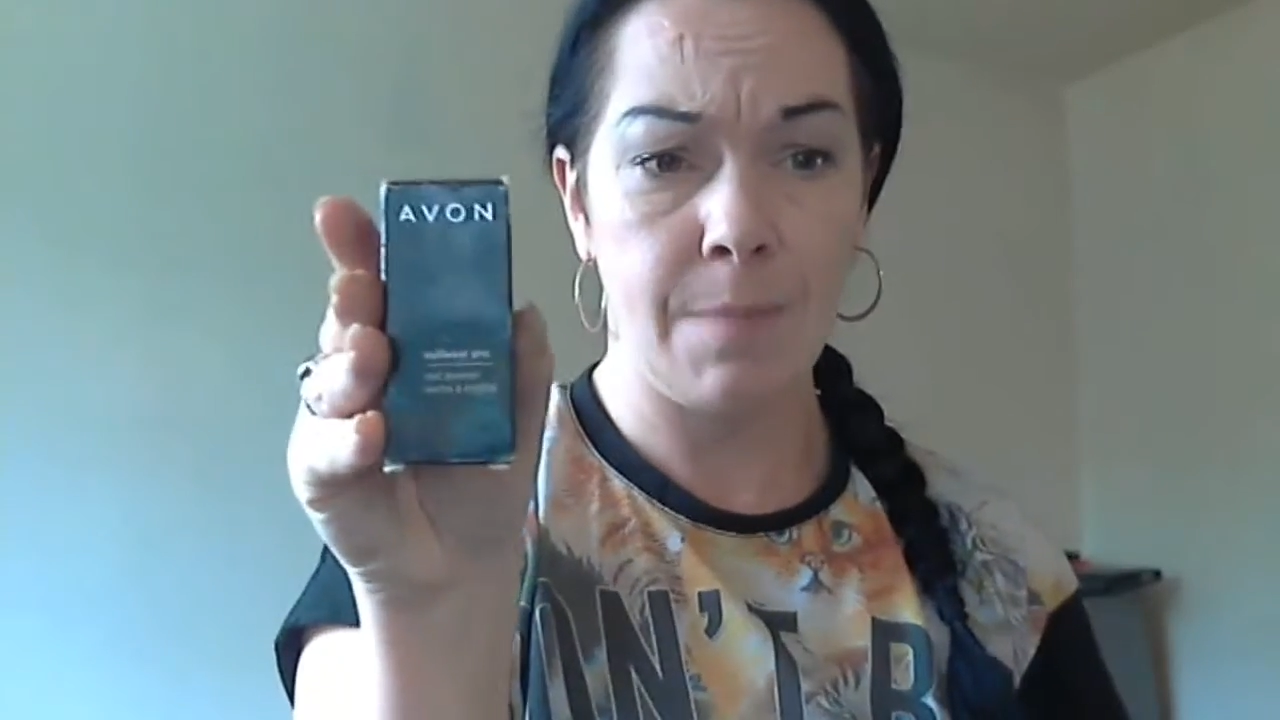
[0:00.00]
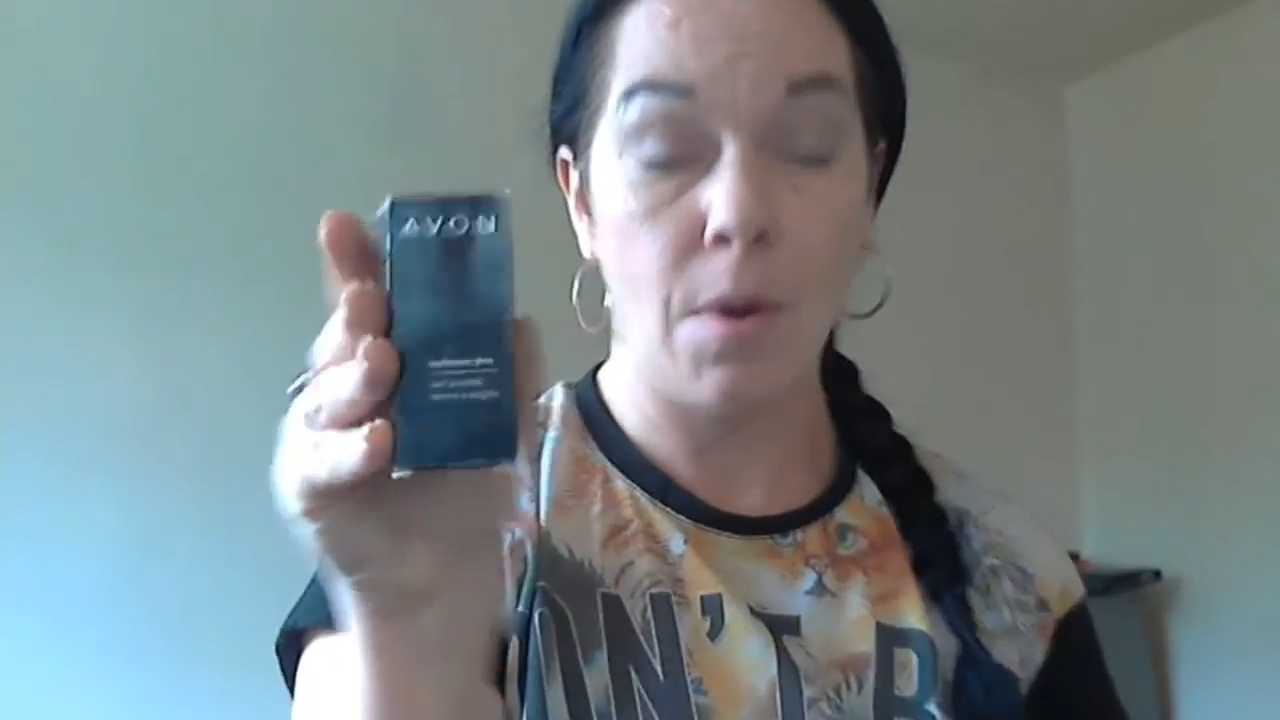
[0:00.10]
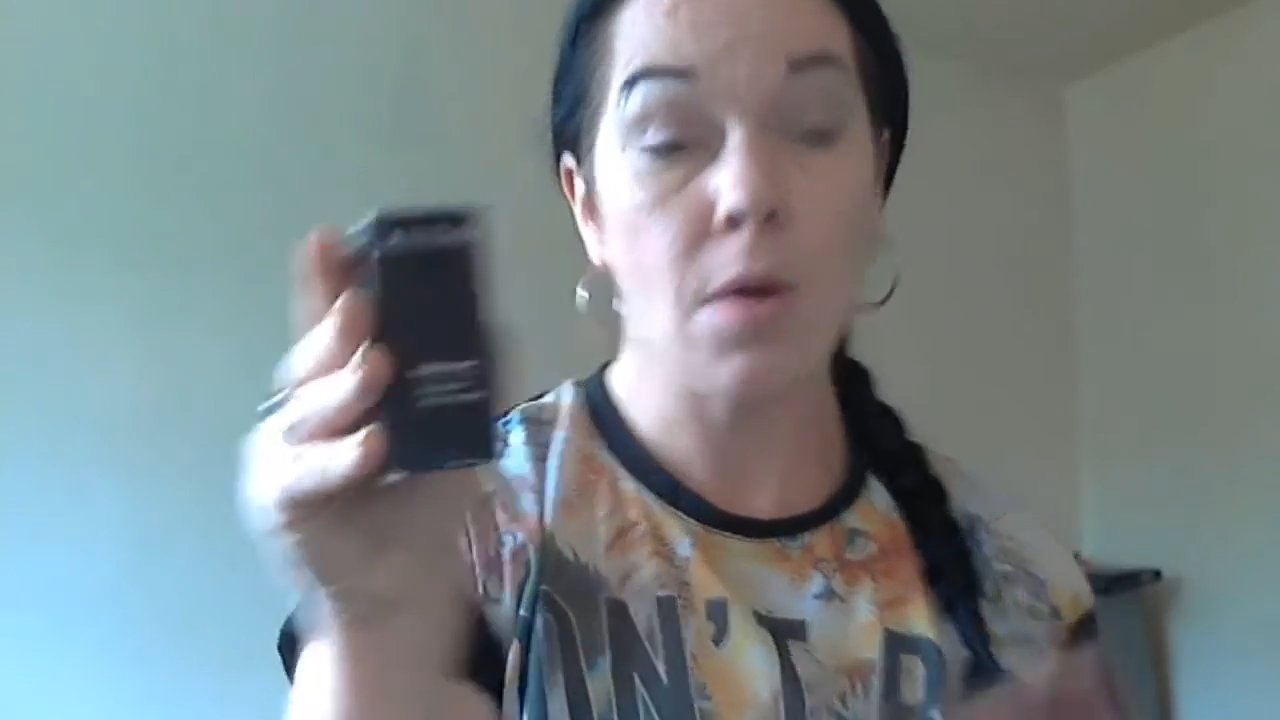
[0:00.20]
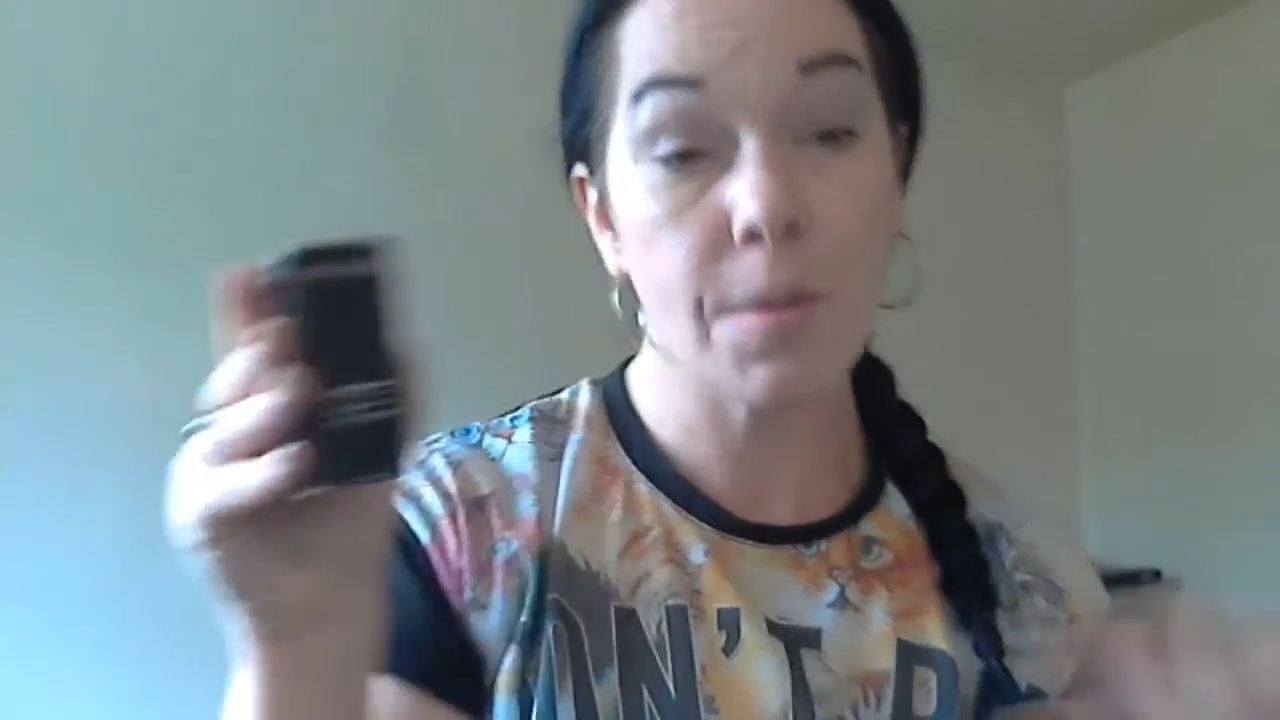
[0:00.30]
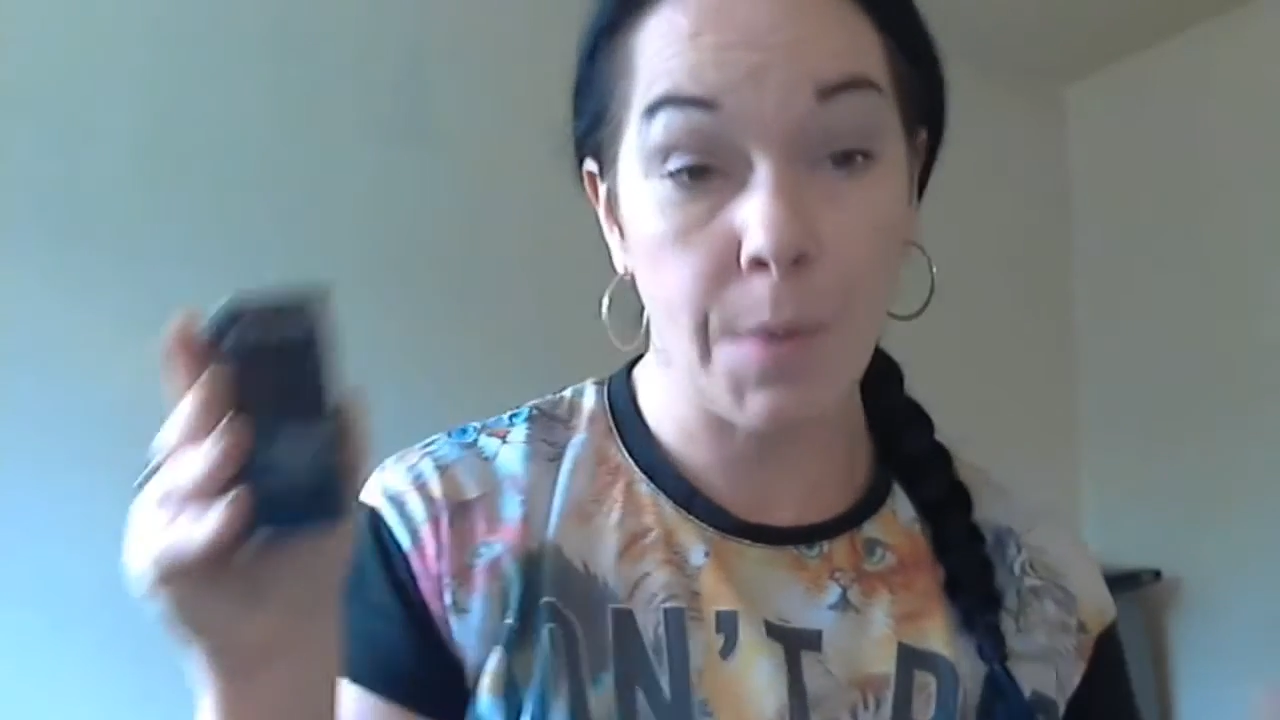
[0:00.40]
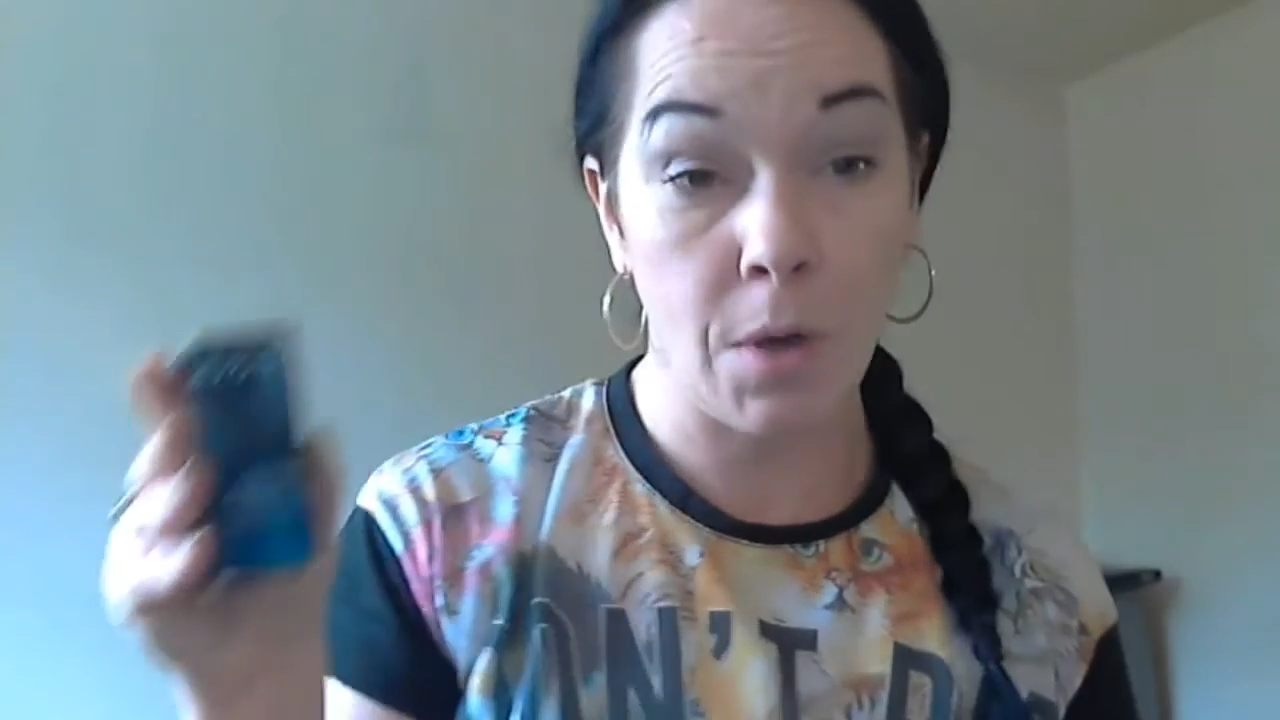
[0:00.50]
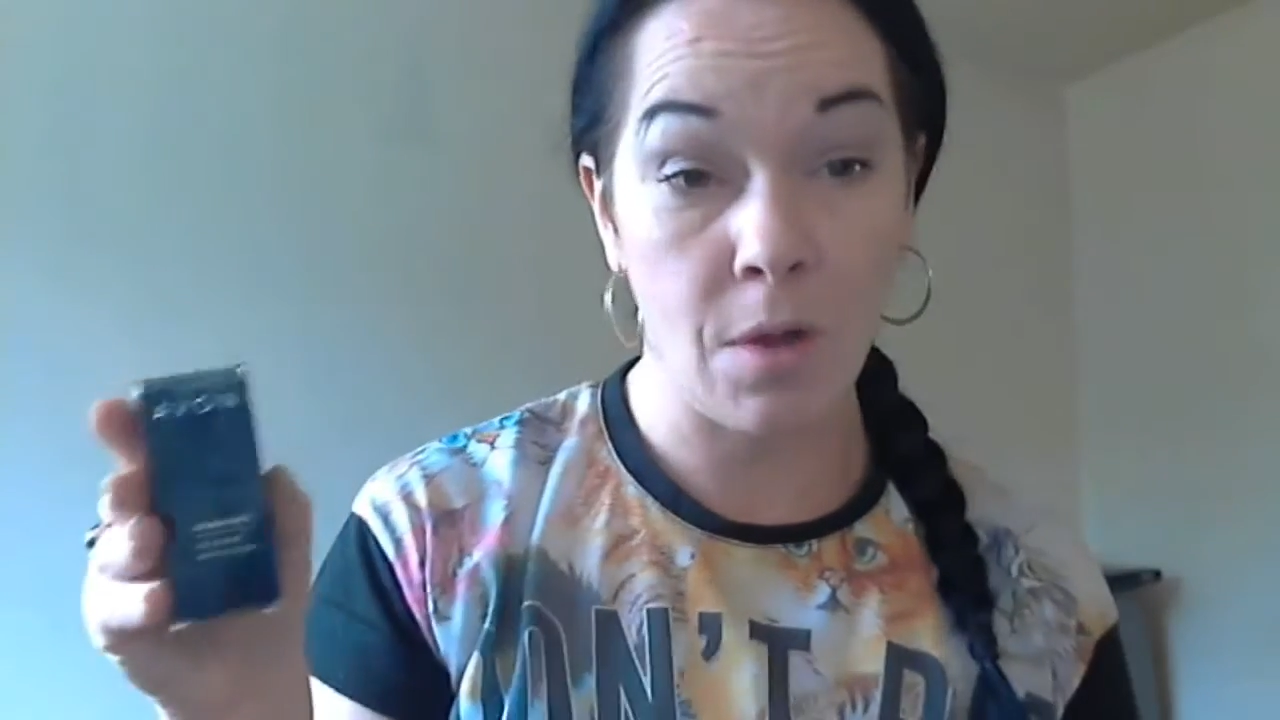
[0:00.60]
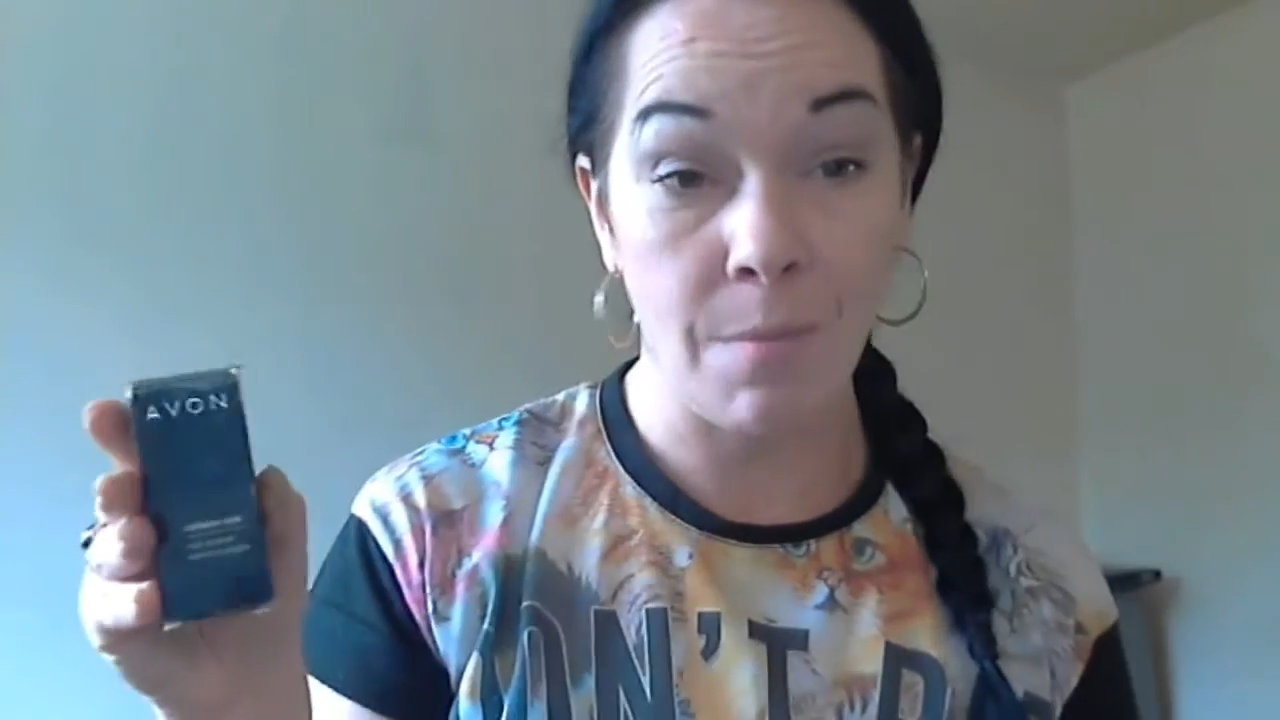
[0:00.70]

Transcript: box because